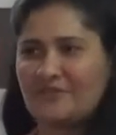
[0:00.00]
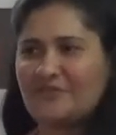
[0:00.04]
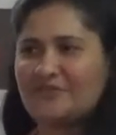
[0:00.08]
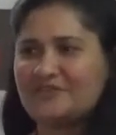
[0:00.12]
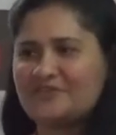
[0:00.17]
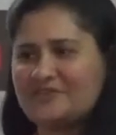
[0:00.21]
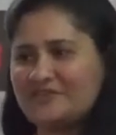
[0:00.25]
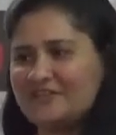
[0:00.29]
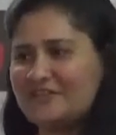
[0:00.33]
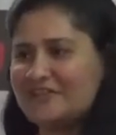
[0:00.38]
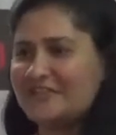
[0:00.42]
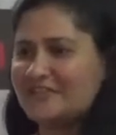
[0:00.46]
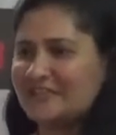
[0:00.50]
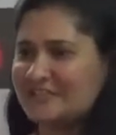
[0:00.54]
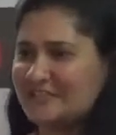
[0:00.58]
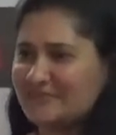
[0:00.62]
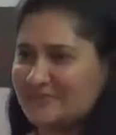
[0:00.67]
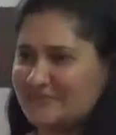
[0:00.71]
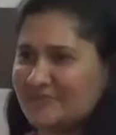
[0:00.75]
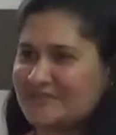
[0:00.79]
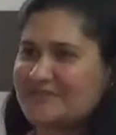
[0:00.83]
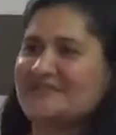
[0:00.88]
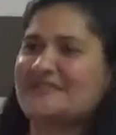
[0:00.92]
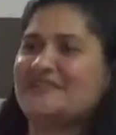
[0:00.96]
conquering
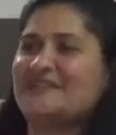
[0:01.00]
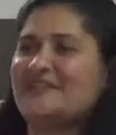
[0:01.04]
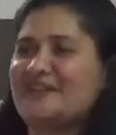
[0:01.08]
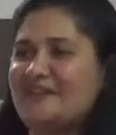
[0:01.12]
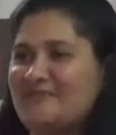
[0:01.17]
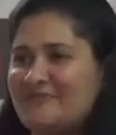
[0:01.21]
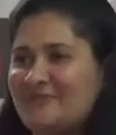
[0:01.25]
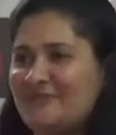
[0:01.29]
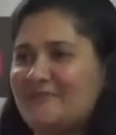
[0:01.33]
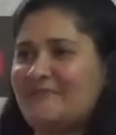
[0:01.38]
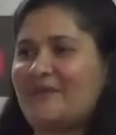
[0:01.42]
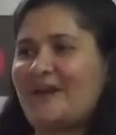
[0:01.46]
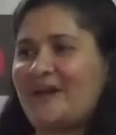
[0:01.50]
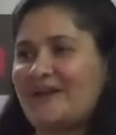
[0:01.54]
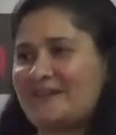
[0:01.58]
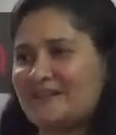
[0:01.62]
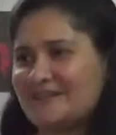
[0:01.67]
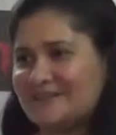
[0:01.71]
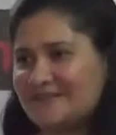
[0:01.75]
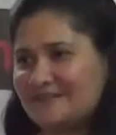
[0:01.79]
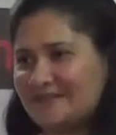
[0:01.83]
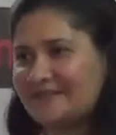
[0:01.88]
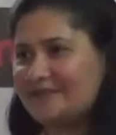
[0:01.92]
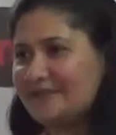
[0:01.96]
demons and coming back
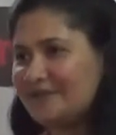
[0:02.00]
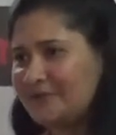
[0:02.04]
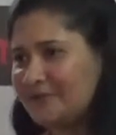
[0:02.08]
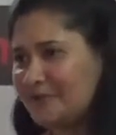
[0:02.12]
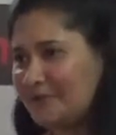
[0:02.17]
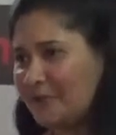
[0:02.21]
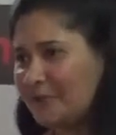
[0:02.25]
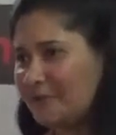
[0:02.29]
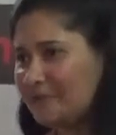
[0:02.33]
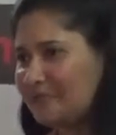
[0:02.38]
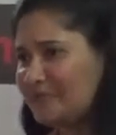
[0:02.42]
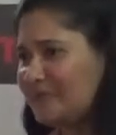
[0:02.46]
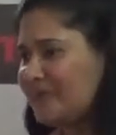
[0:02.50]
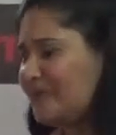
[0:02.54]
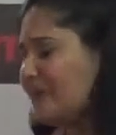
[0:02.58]
as the hero.